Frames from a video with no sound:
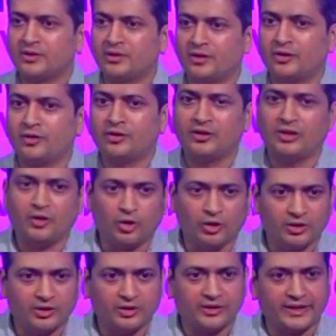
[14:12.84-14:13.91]
or the
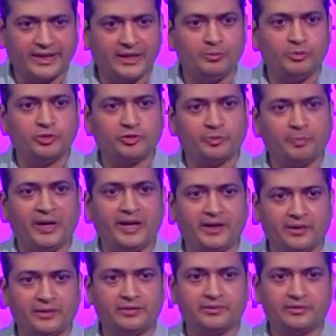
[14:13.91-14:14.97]
longer time you
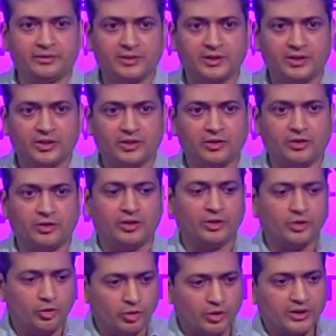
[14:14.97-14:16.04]
spend on a
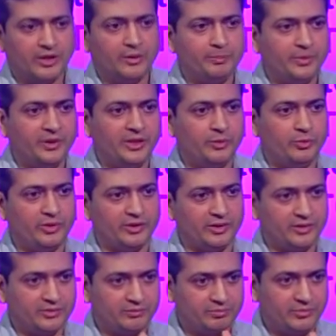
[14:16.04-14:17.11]
good company with a
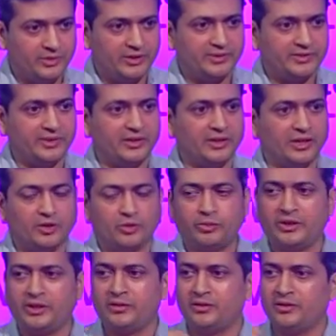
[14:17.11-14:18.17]
decent
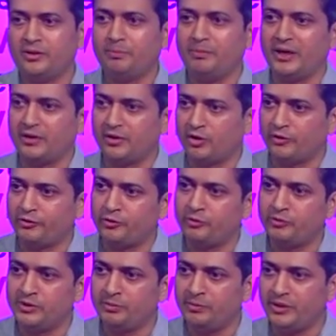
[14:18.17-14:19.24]
ROE, the better off you
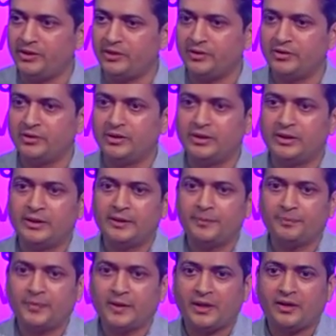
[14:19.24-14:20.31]
will be.
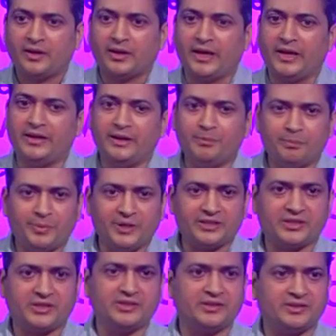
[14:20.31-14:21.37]
And
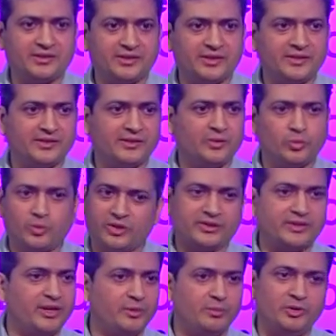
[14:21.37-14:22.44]
impatience is the worst
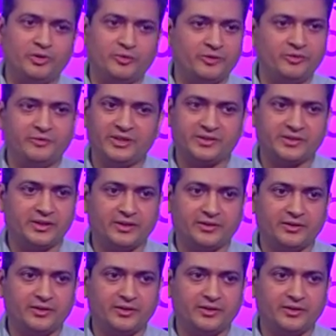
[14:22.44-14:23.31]
enemy of investing.